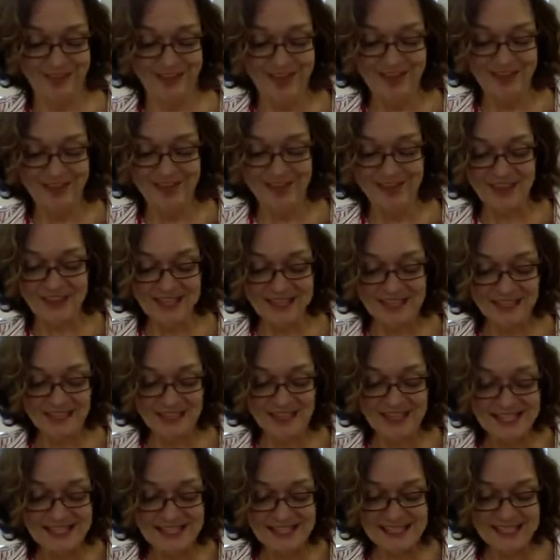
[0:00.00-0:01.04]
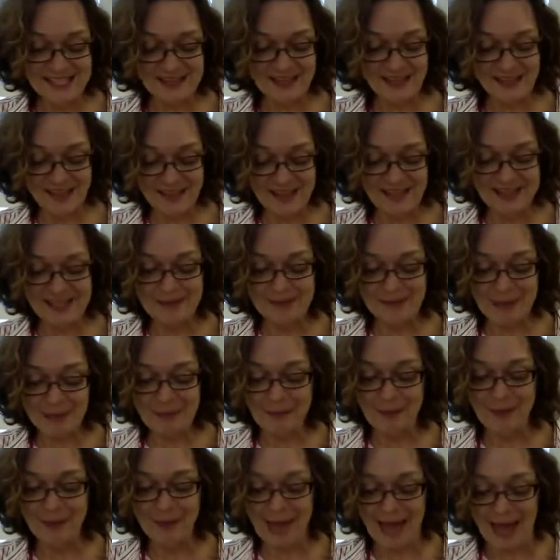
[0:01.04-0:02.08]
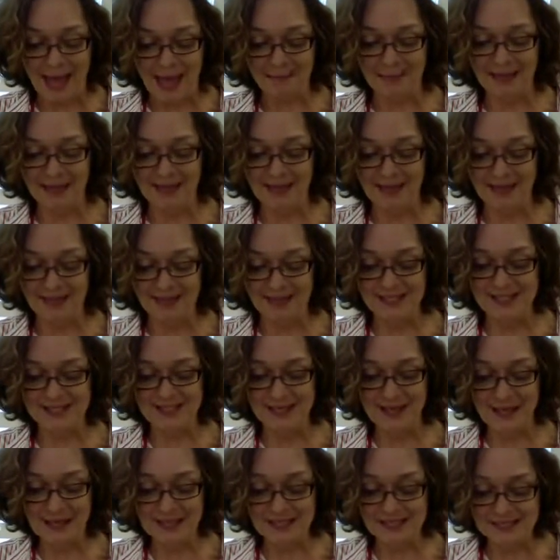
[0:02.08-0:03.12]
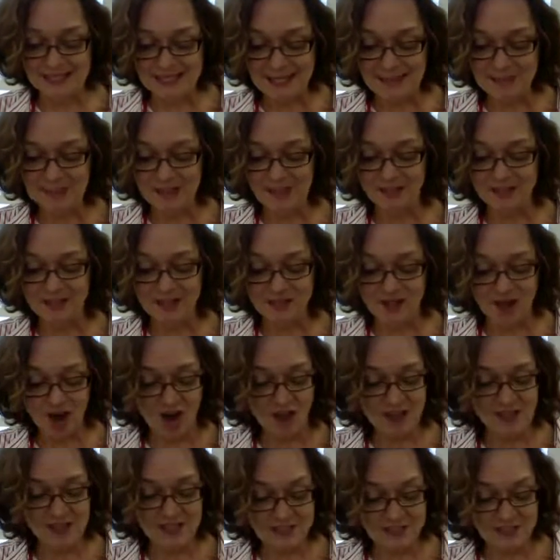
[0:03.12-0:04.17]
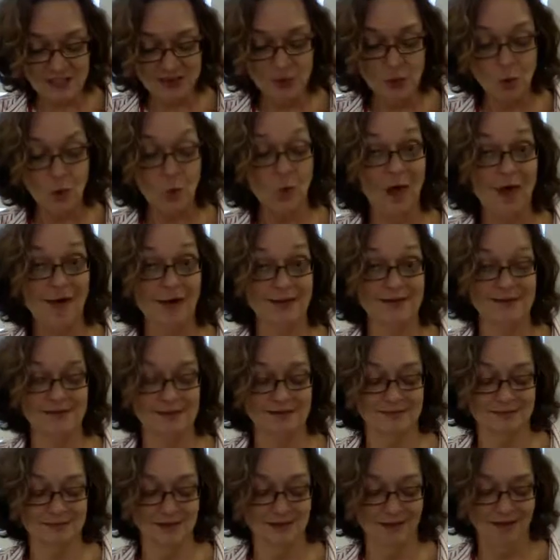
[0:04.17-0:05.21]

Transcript: The things that make people happy in these seemingly non-essential ways